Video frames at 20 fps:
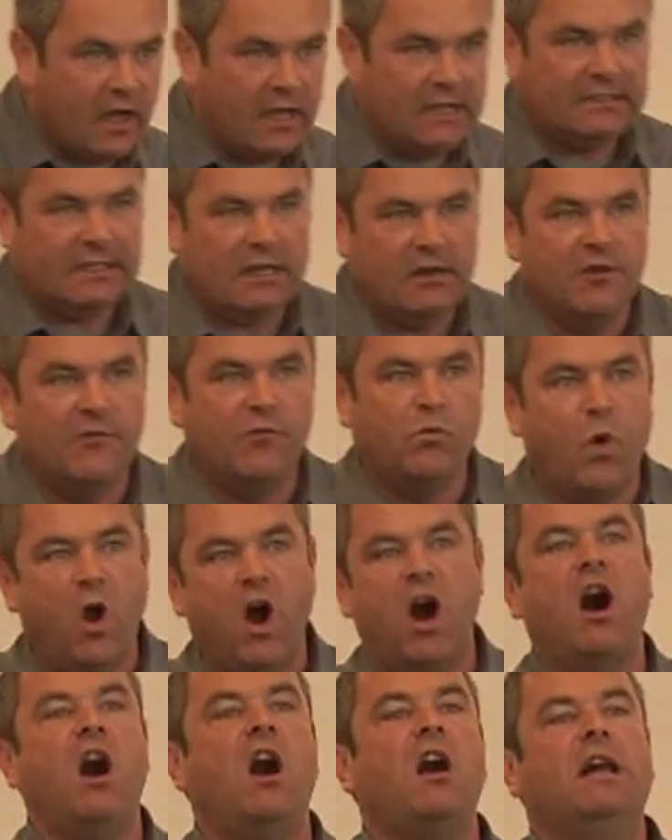idea of
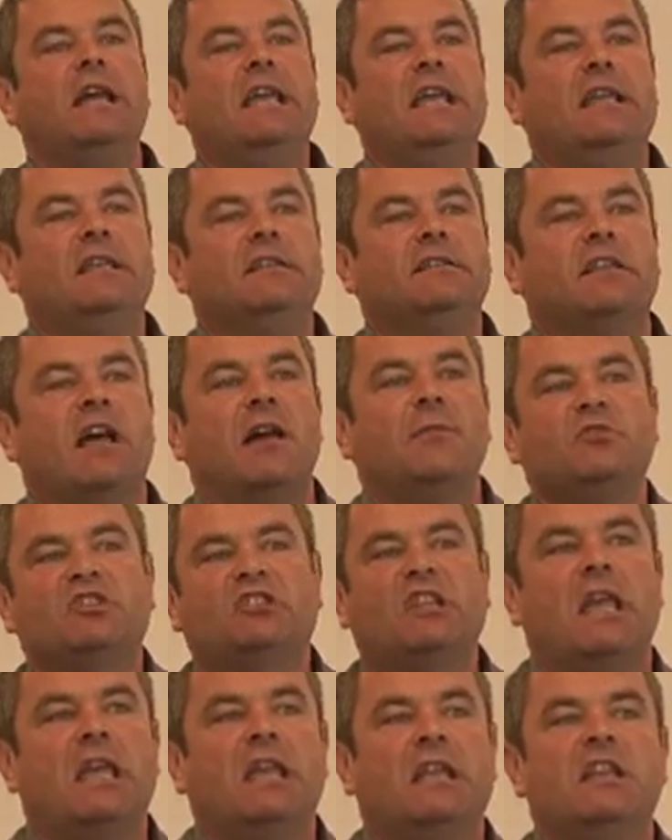what art is. I'm
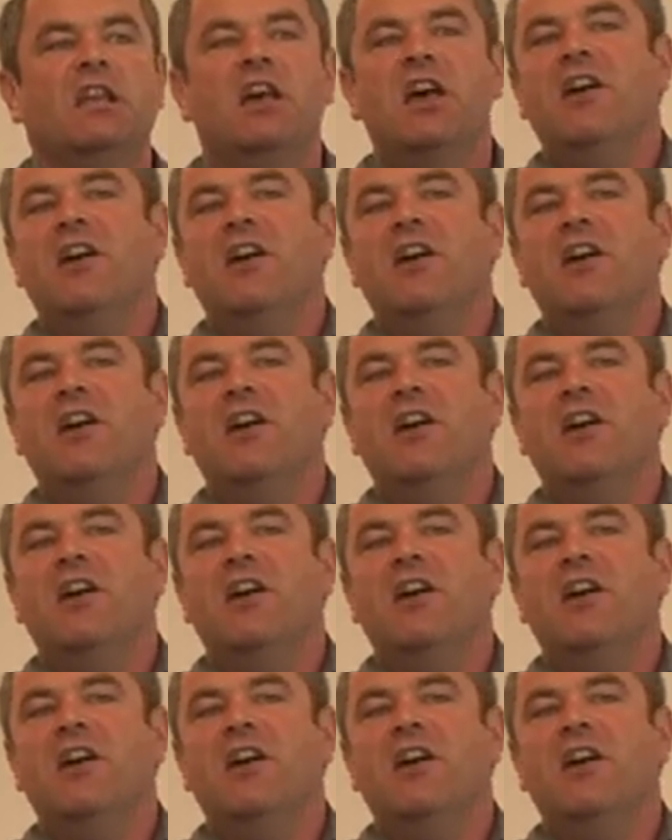saying,